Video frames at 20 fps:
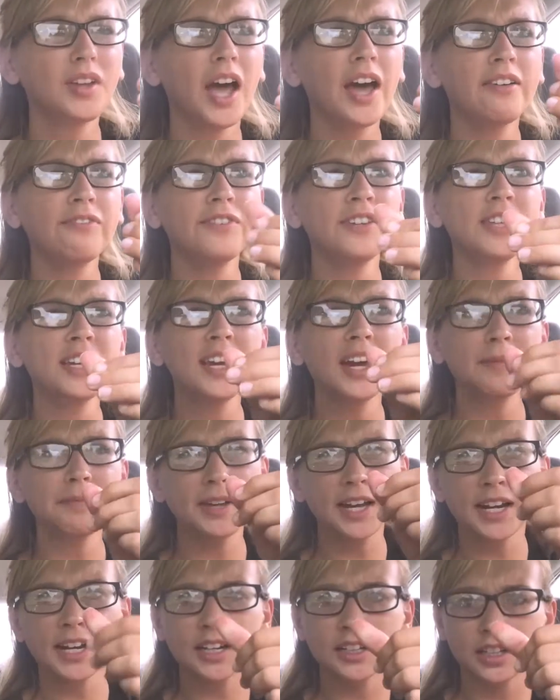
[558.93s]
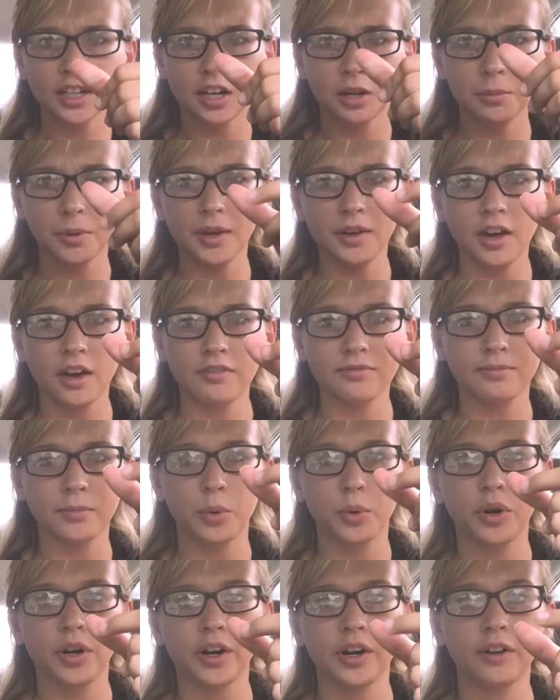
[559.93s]
I feel like I'm getting a little bit of
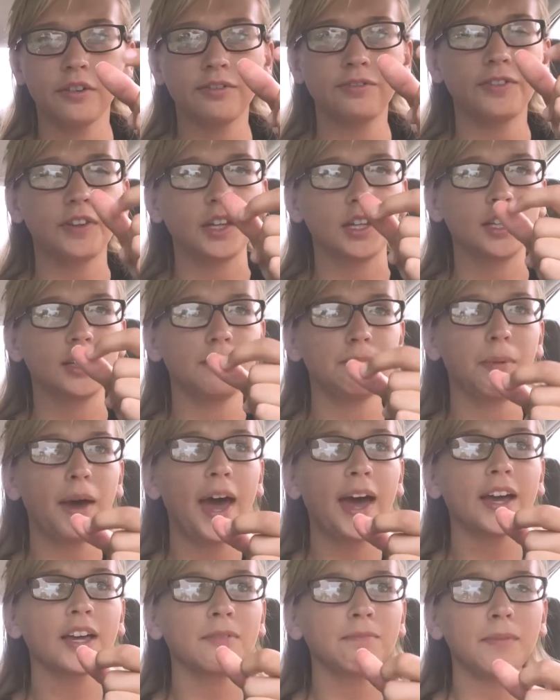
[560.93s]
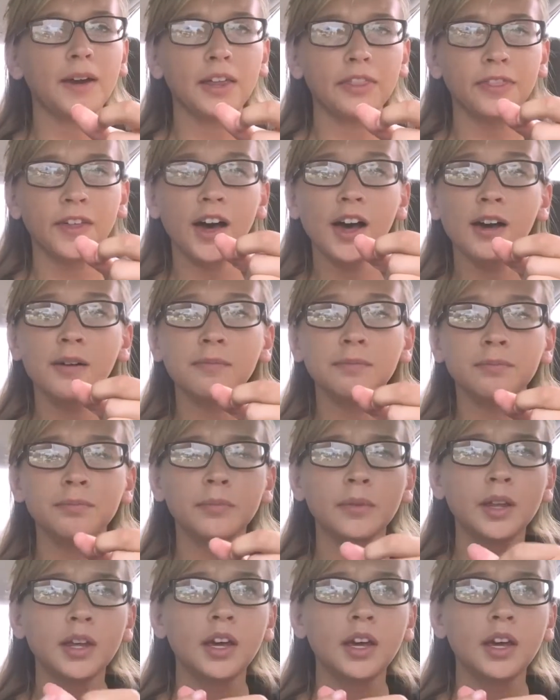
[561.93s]
more feeling back in my thumb,